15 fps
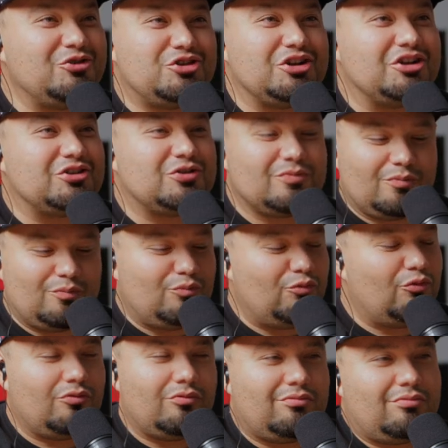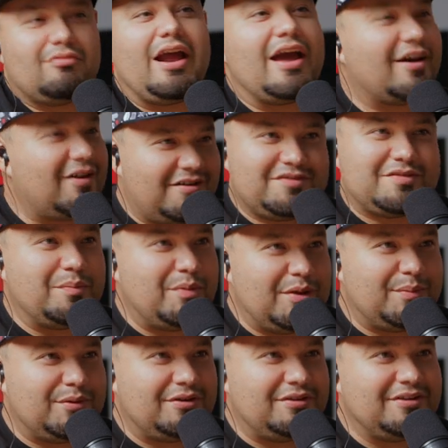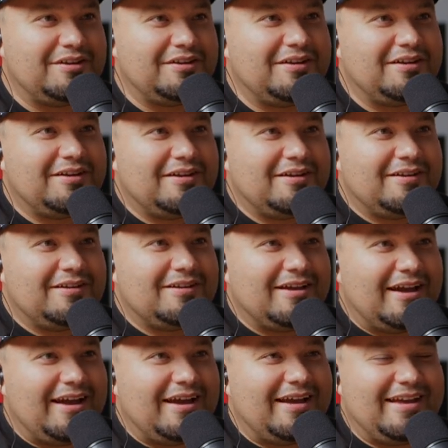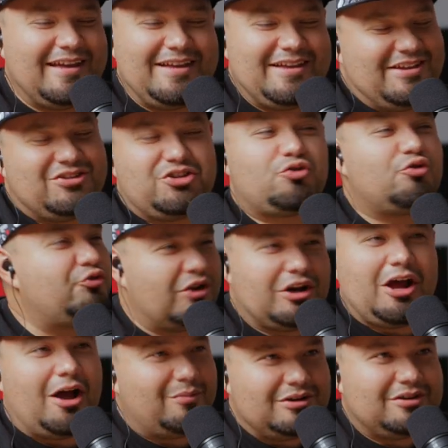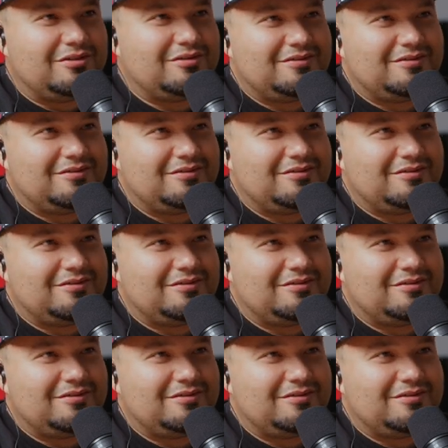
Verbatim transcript: just wreck on some people. Right. It's phenomenal.